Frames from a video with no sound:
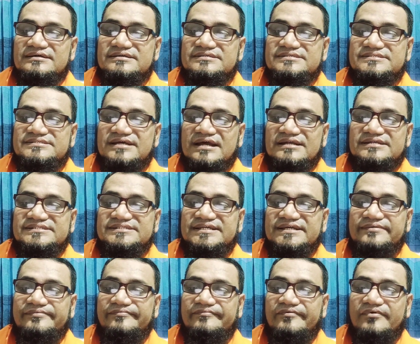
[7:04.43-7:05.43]

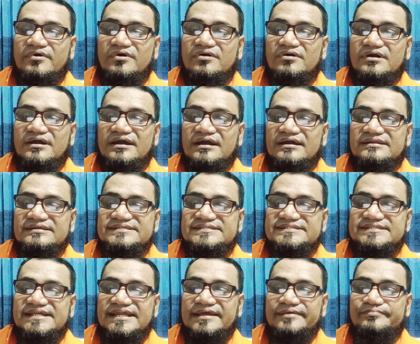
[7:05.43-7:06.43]
searching frog and
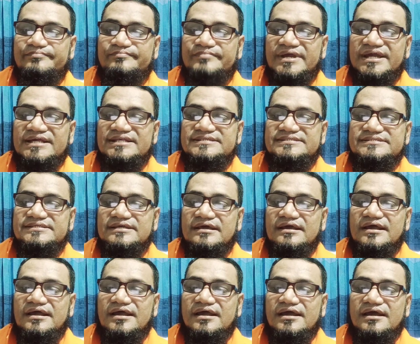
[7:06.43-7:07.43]
skip mails,
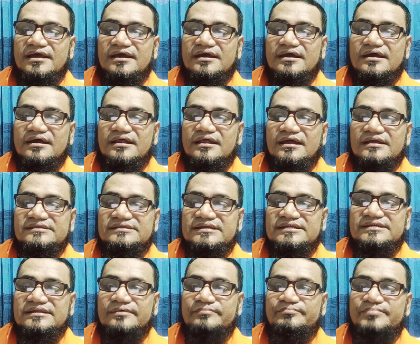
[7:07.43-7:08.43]

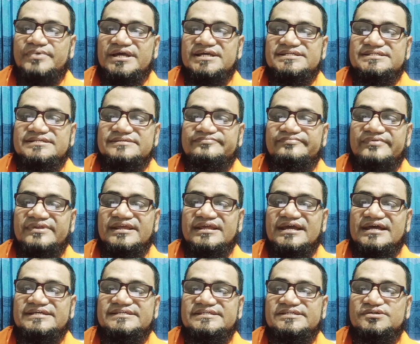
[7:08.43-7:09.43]
etc. Best free
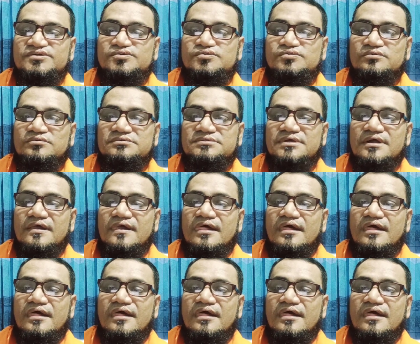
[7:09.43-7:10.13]
SEO tools.